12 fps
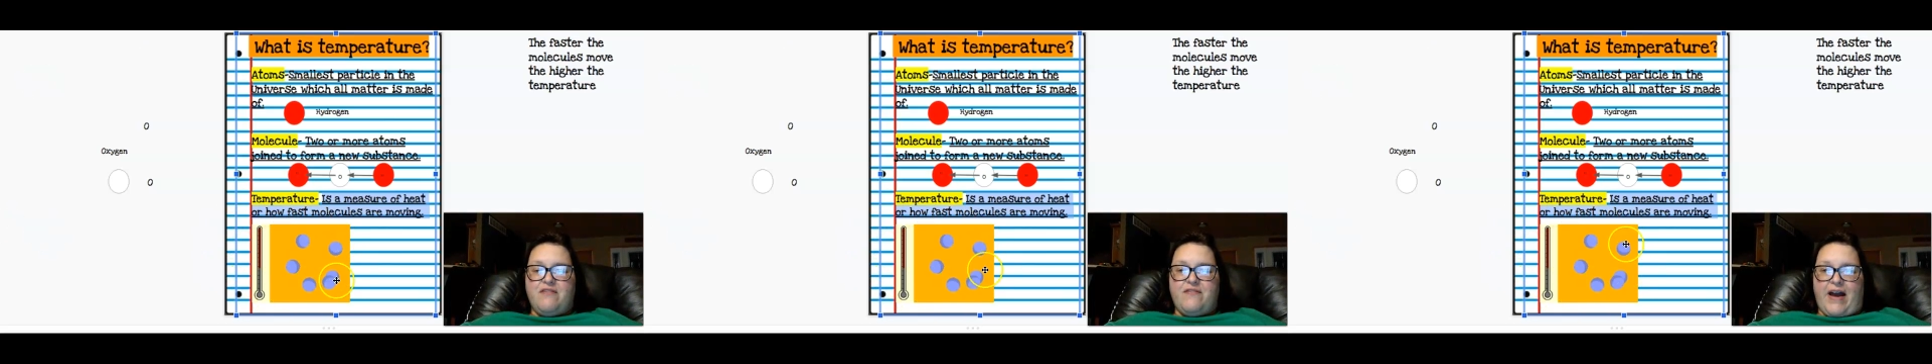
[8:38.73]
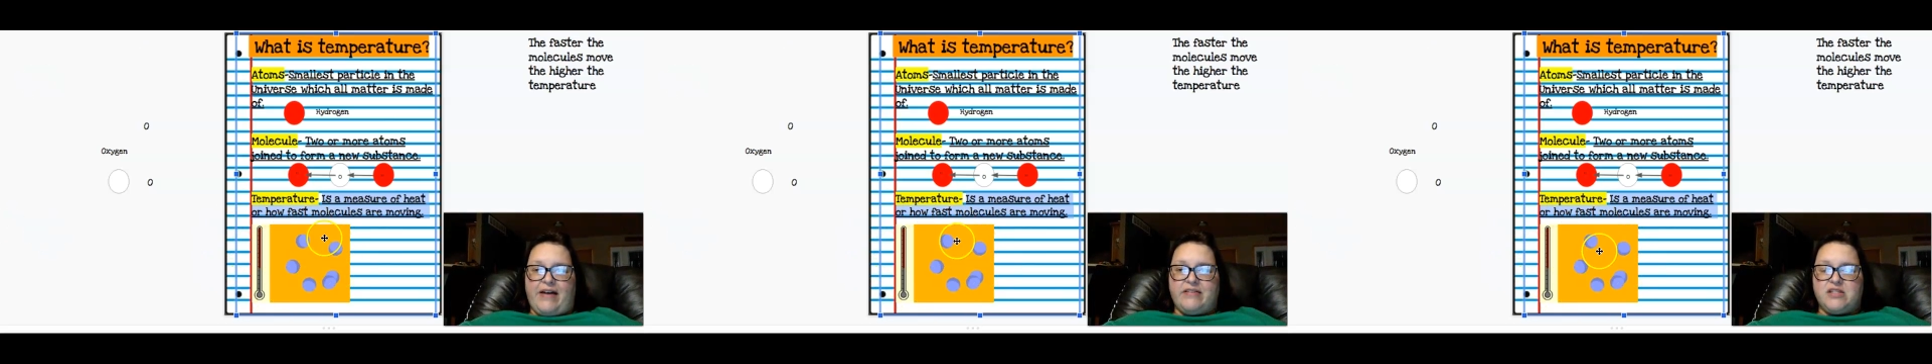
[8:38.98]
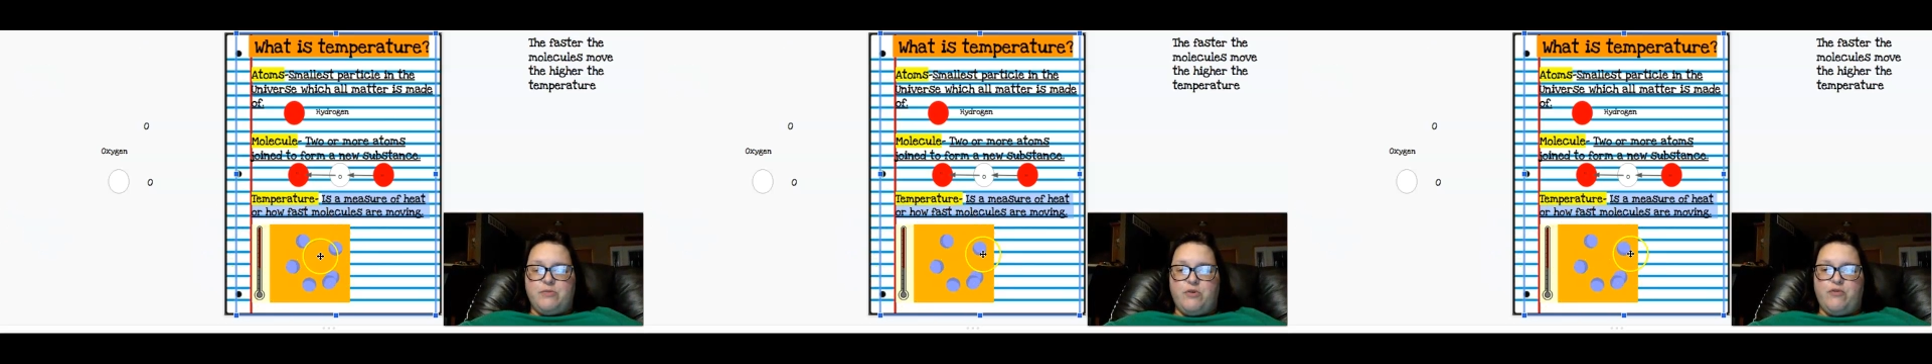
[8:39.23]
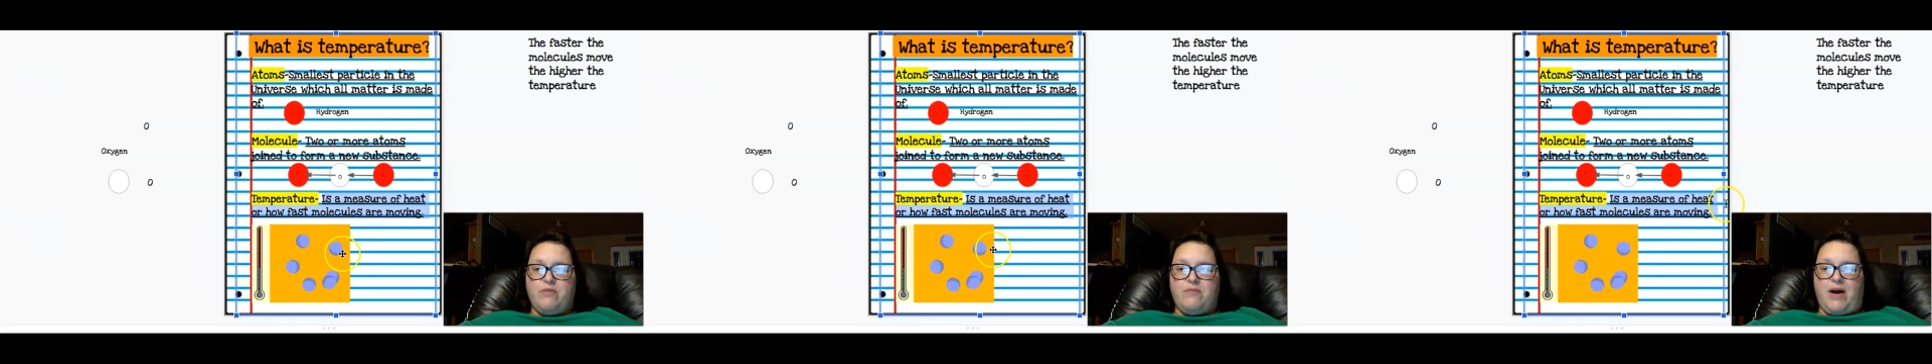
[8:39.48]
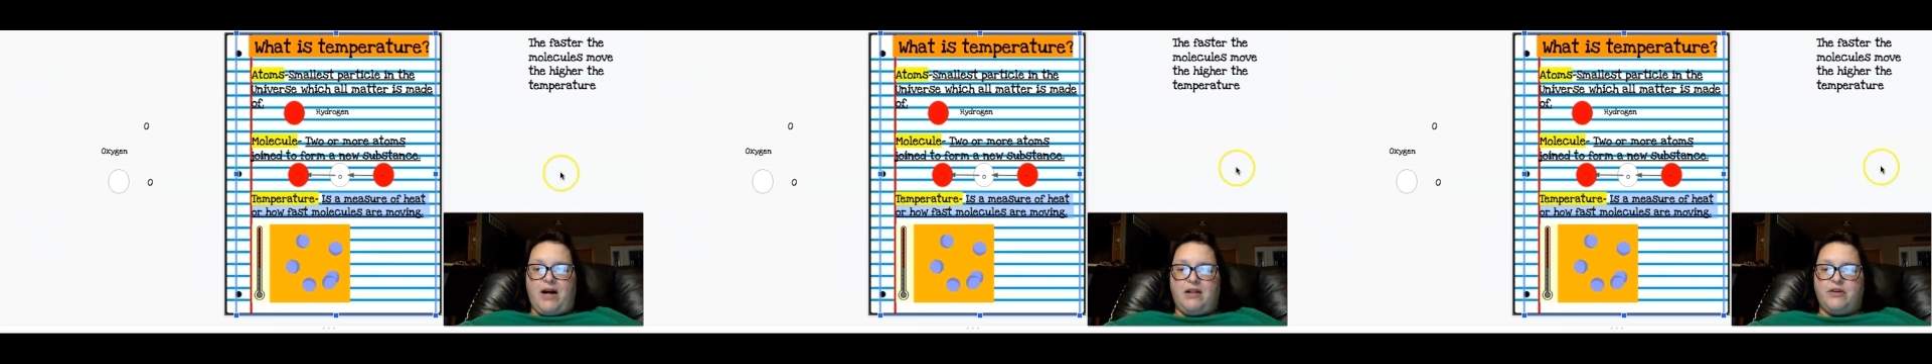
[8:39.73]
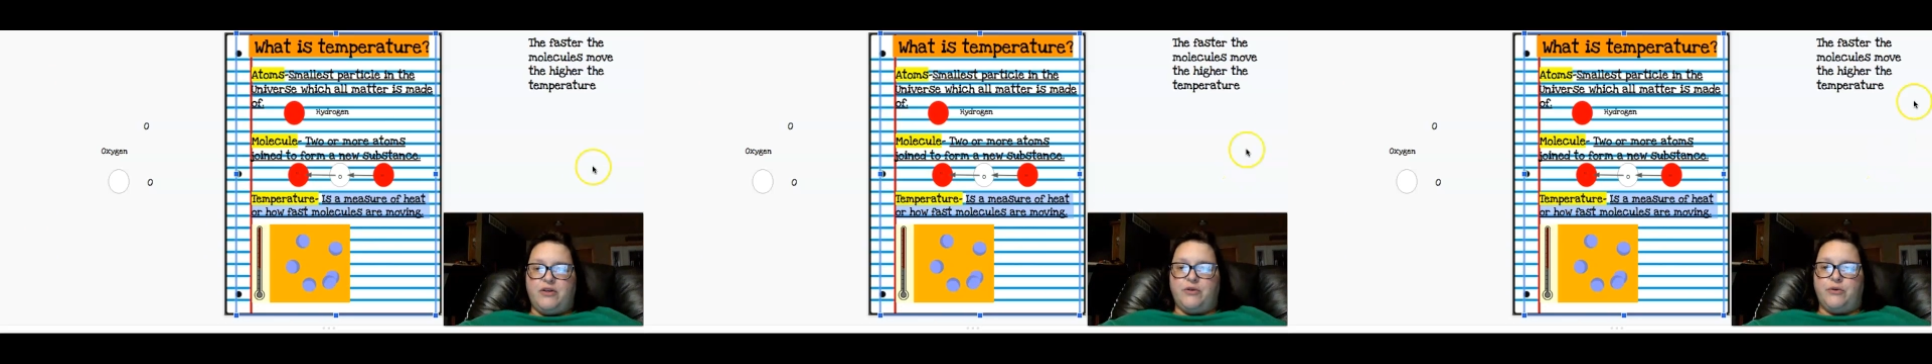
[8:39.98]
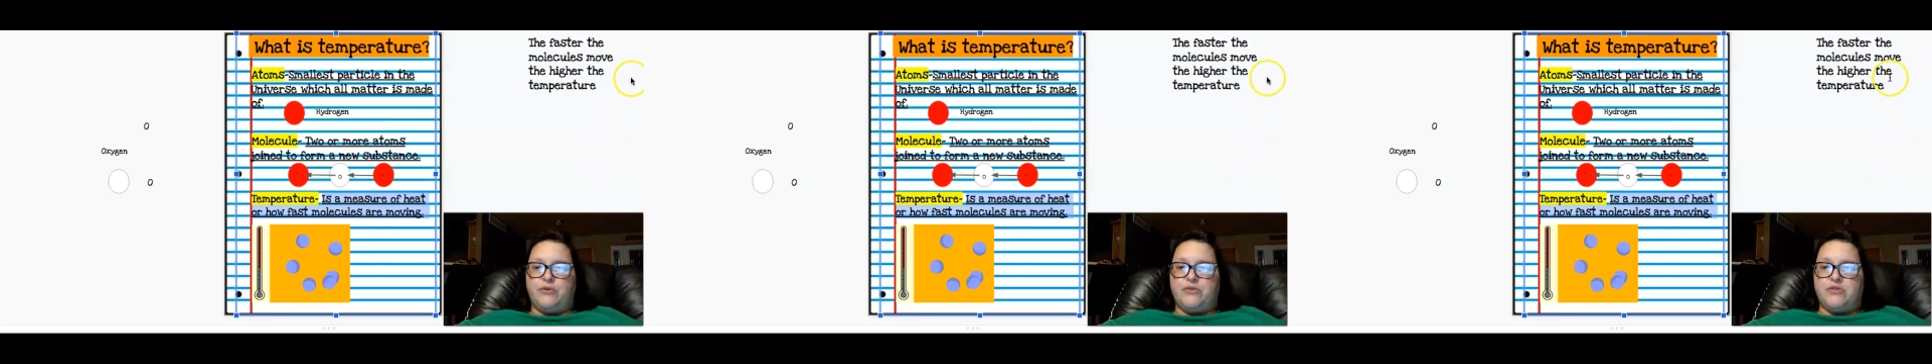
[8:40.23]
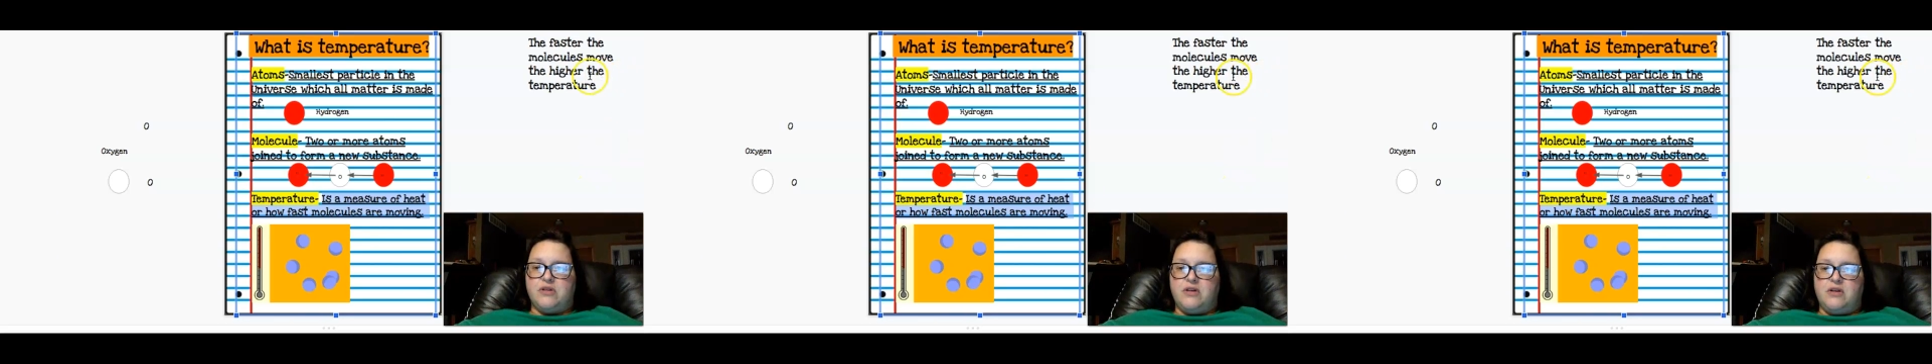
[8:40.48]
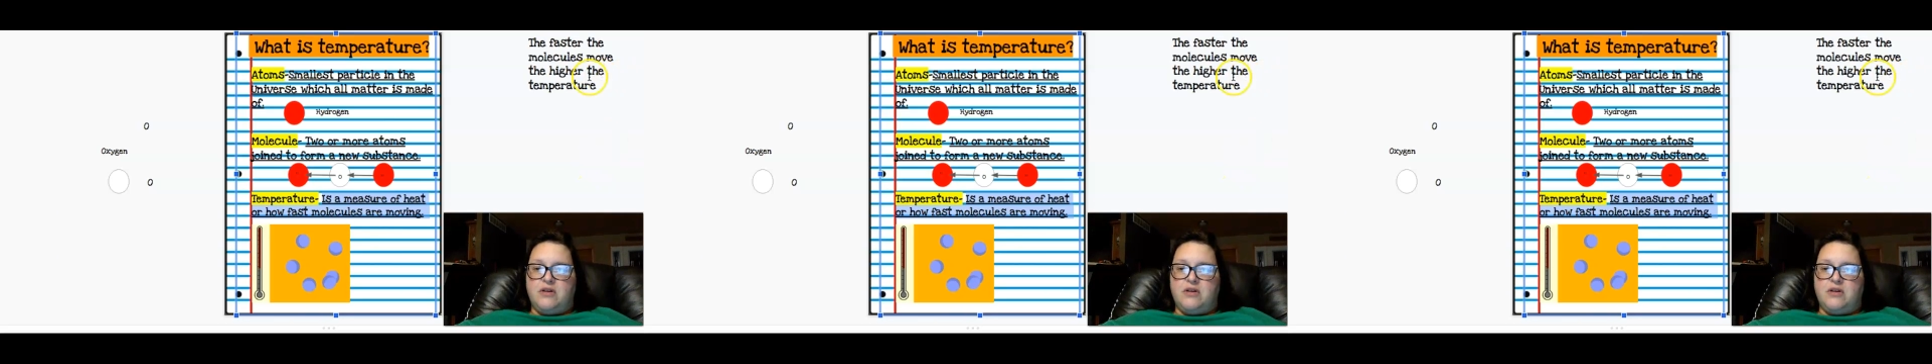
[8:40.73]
fast moving molecules.